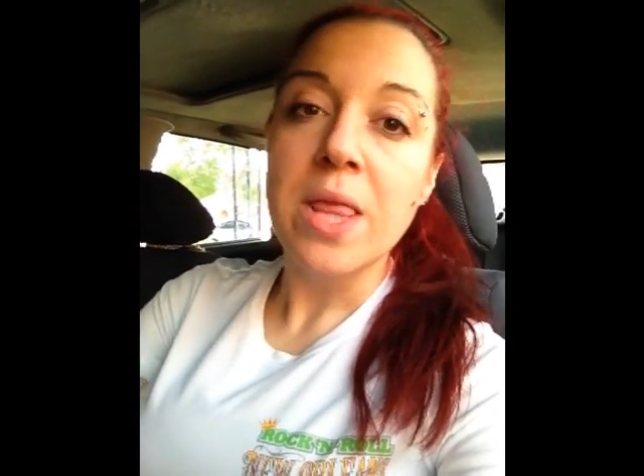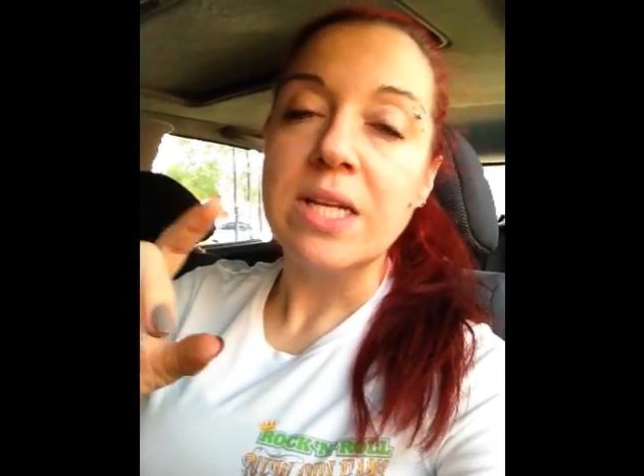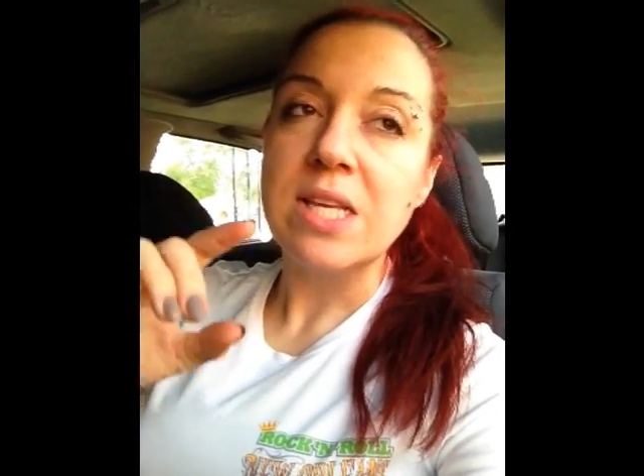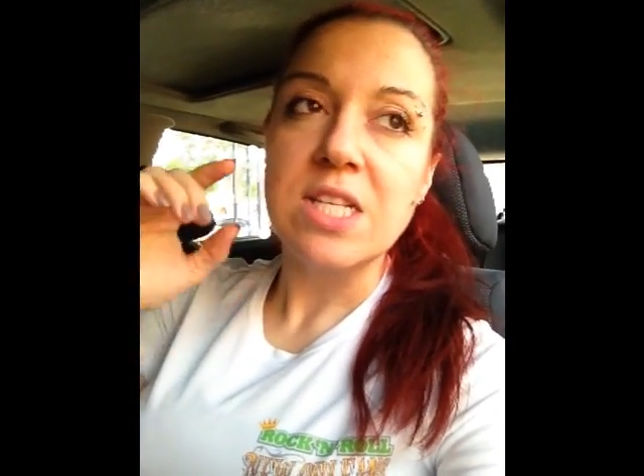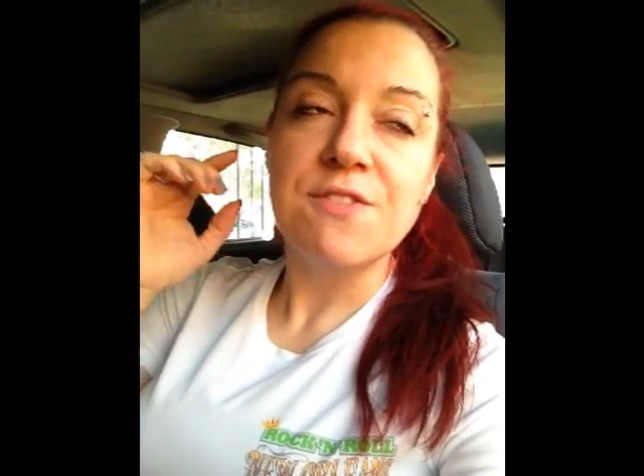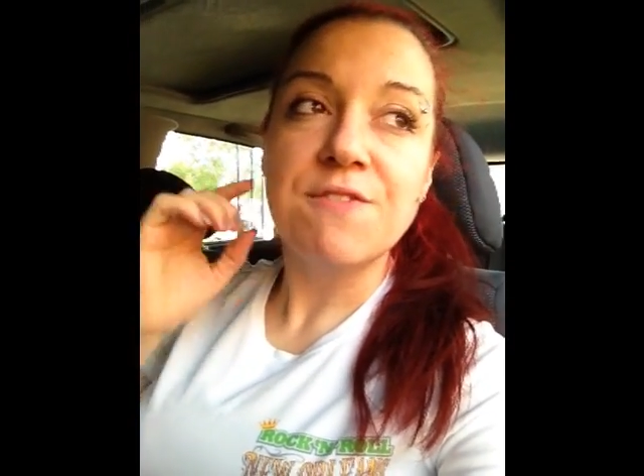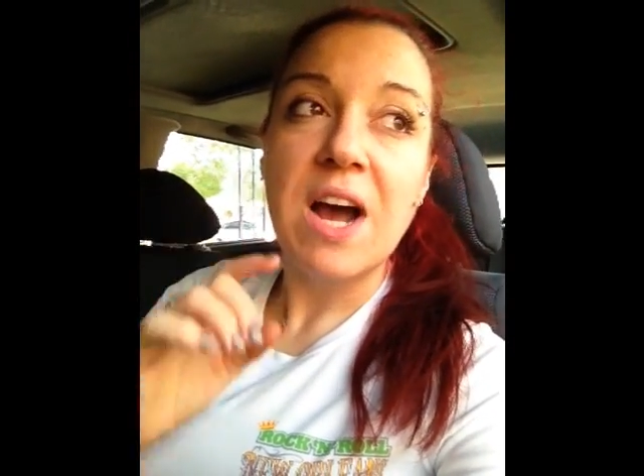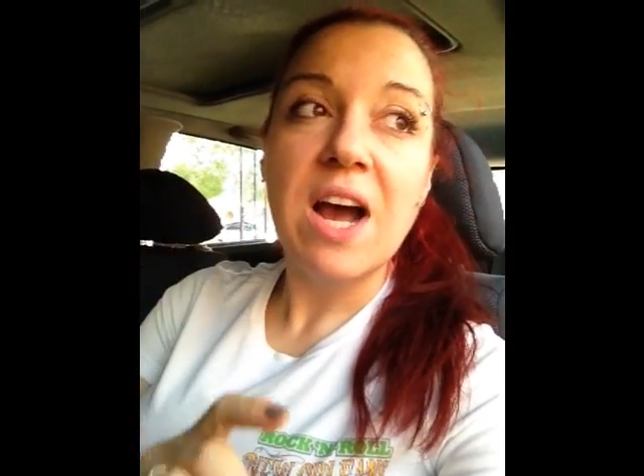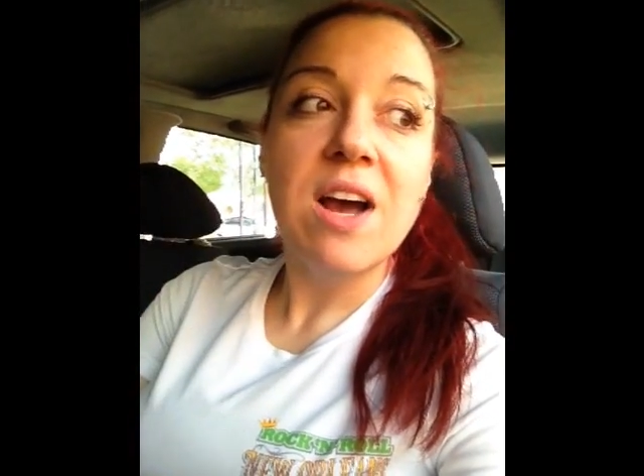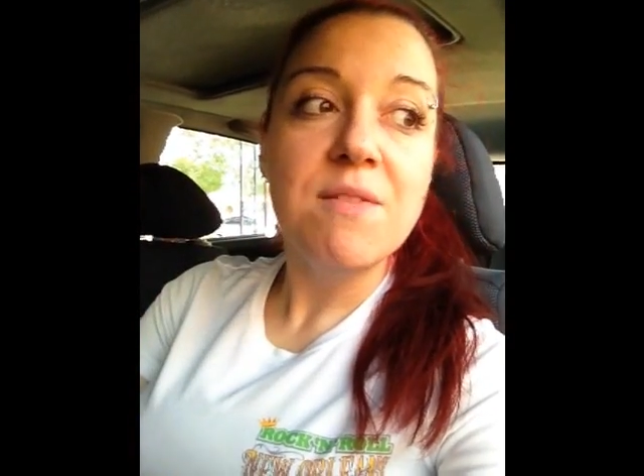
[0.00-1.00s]
That takes
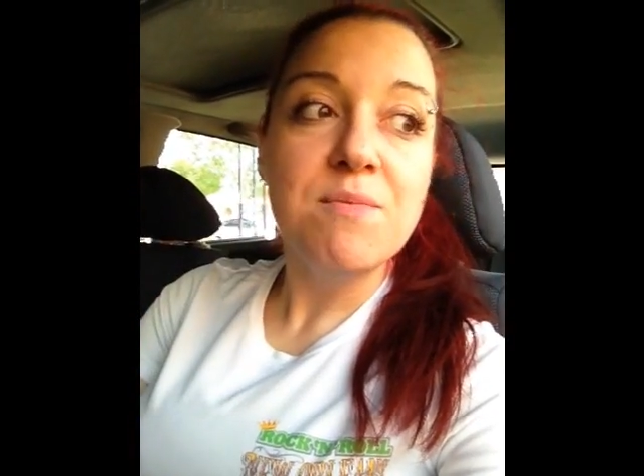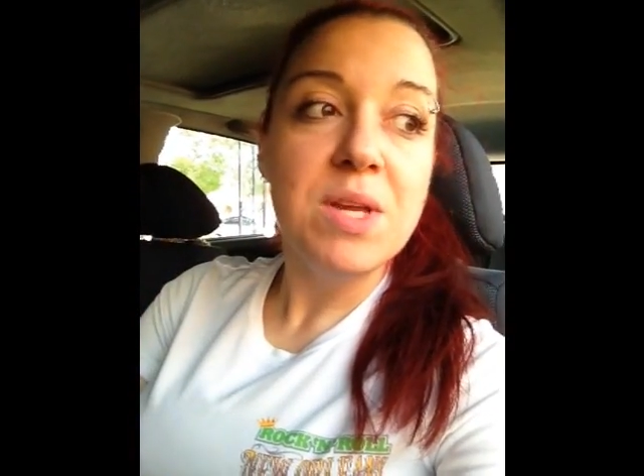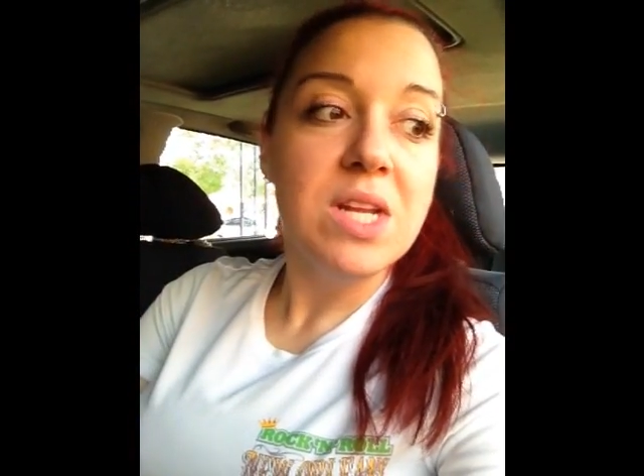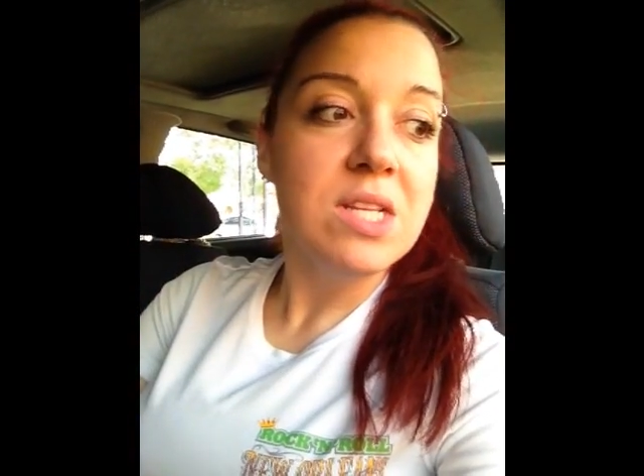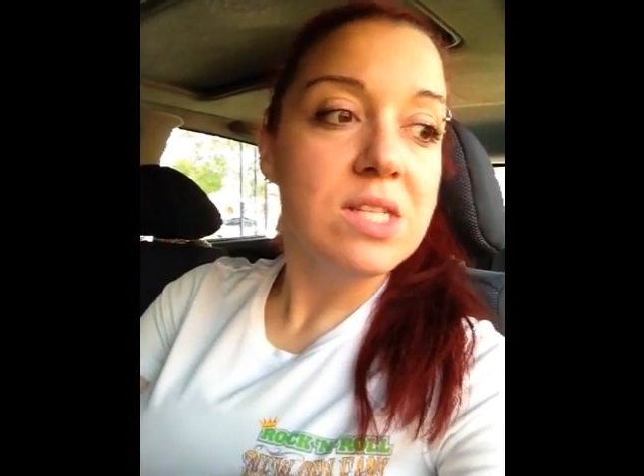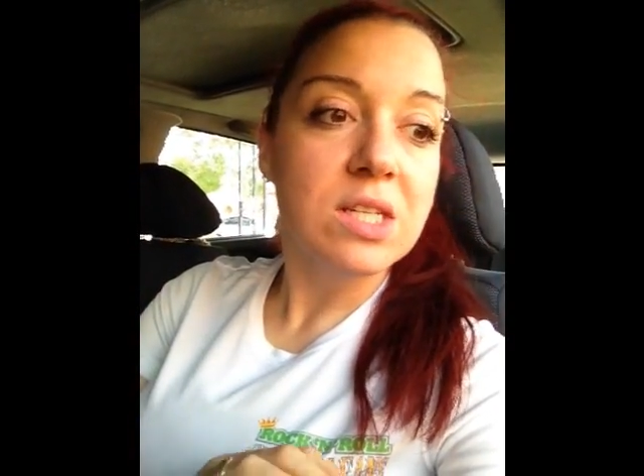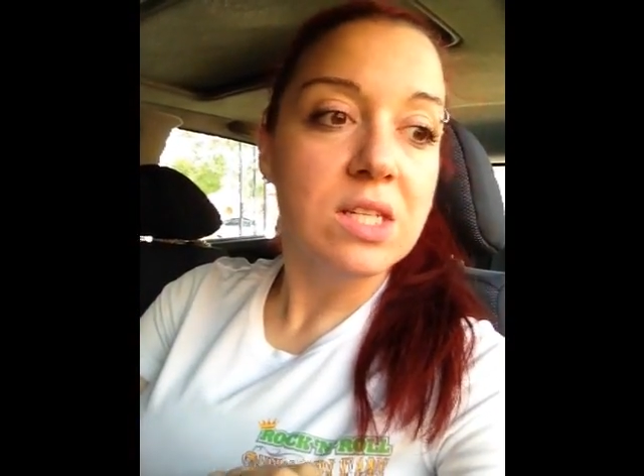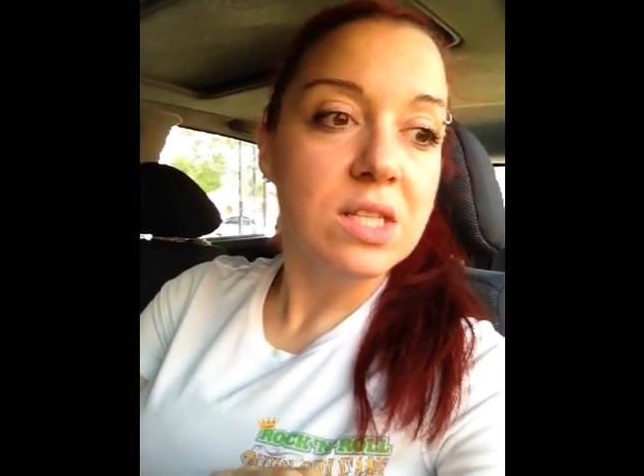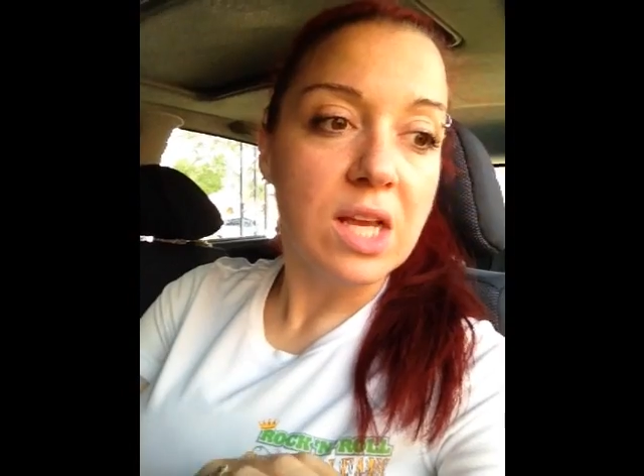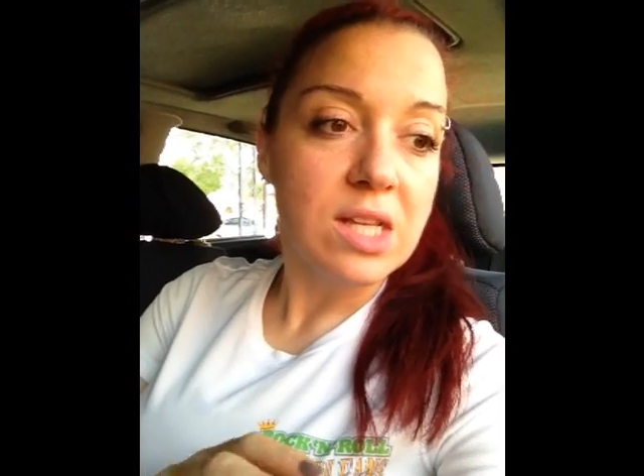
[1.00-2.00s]
5 minutes
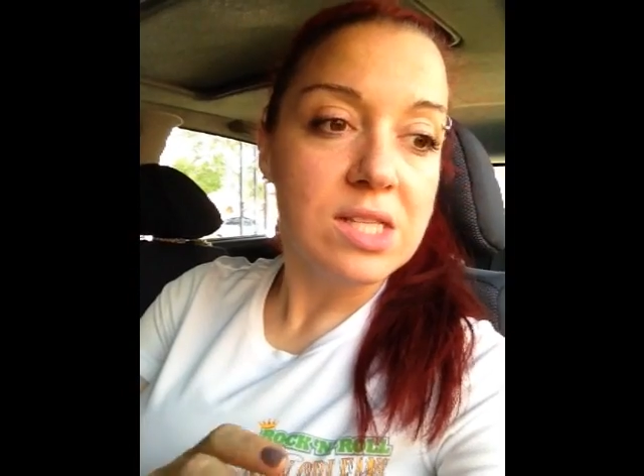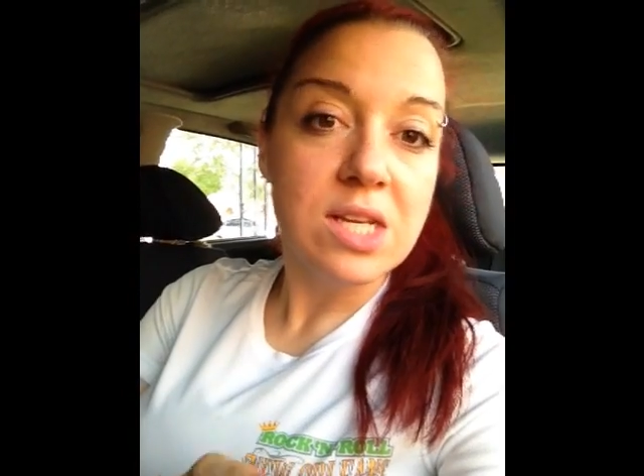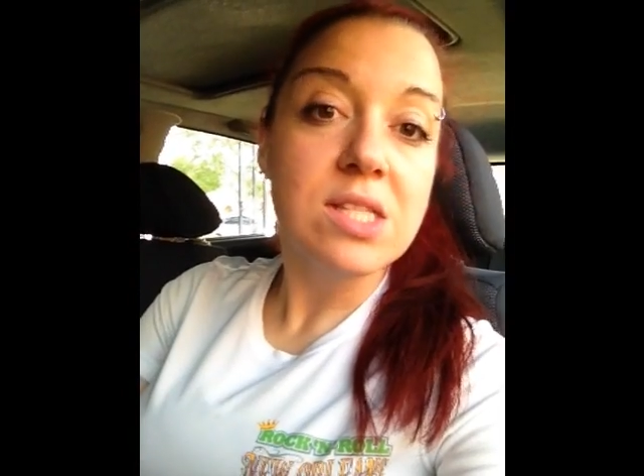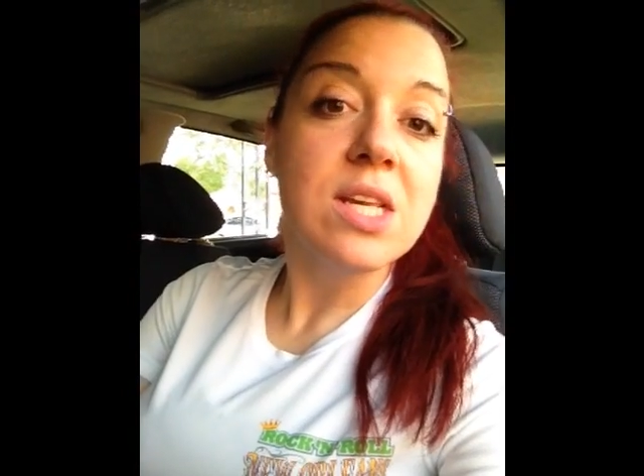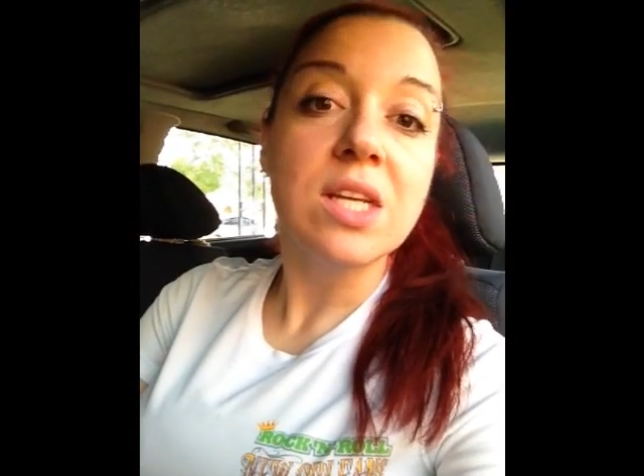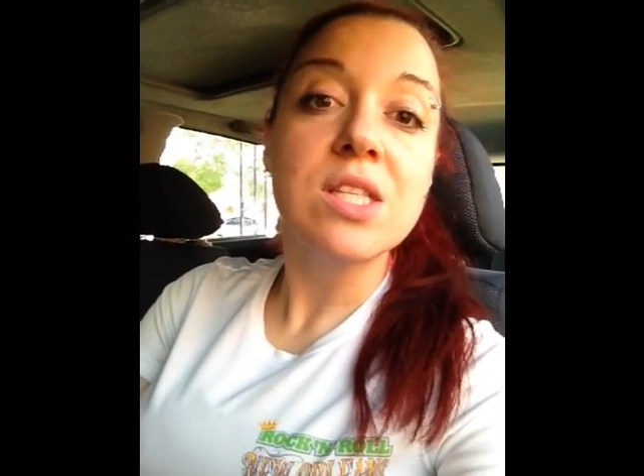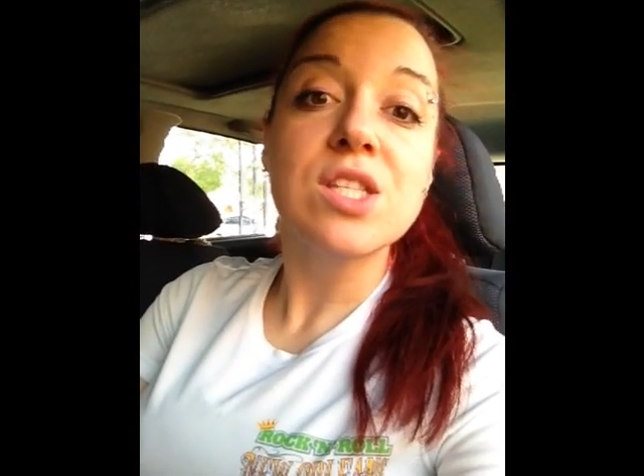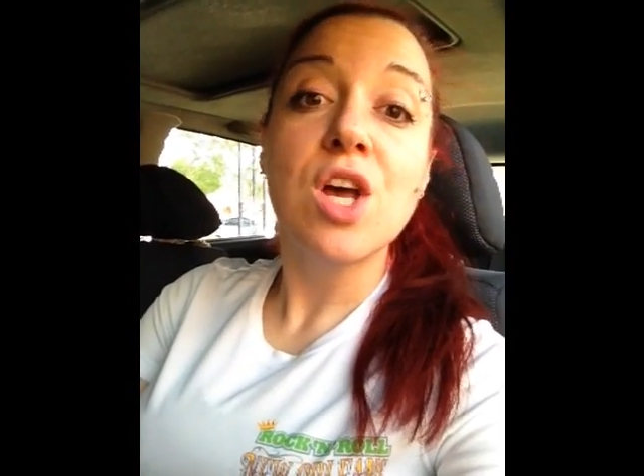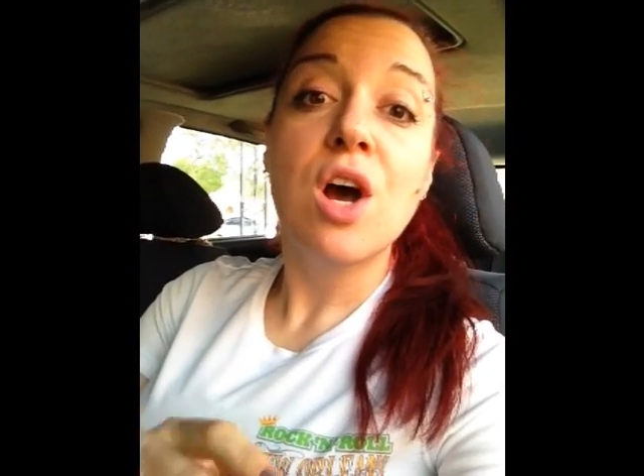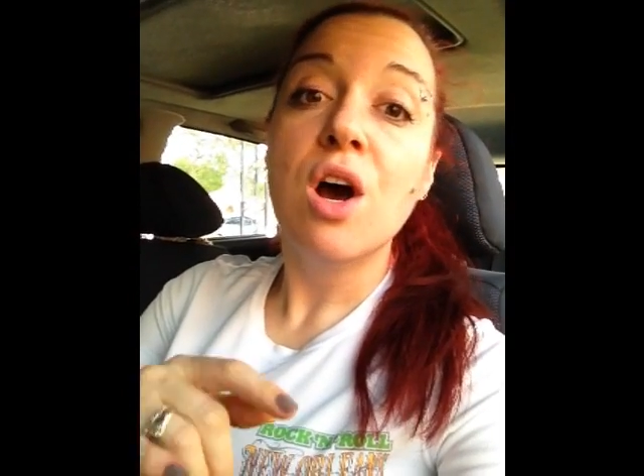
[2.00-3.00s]
and like 10 seconds